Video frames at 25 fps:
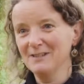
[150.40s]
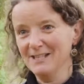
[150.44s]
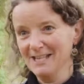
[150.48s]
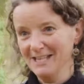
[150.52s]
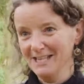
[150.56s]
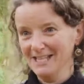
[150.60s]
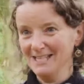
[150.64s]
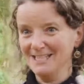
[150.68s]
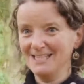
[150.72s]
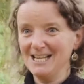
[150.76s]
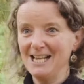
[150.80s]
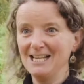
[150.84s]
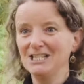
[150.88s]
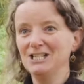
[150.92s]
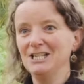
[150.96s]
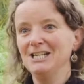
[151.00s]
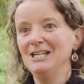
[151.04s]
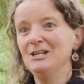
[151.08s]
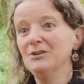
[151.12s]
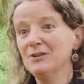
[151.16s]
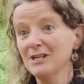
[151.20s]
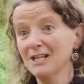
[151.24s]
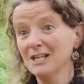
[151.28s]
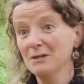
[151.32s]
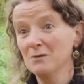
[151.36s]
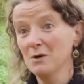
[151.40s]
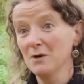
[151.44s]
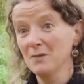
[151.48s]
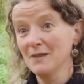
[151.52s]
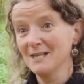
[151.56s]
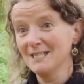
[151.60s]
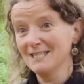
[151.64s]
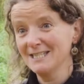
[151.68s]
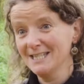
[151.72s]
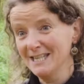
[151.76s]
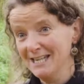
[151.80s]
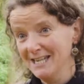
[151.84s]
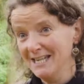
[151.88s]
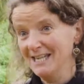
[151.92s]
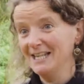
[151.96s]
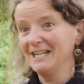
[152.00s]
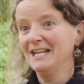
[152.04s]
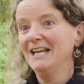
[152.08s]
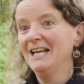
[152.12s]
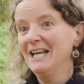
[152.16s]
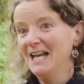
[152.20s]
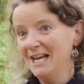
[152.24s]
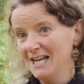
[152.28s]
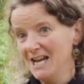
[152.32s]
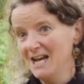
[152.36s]
the kids actually looking at what they're seeing
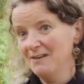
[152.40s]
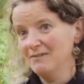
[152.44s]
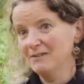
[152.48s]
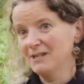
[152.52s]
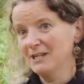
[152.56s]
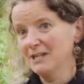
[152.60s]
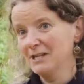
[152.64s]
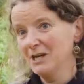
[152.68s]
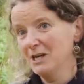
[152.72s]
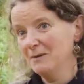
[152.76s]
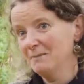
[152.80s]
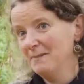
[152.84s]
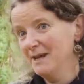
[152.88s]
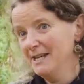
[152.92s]
and having a go at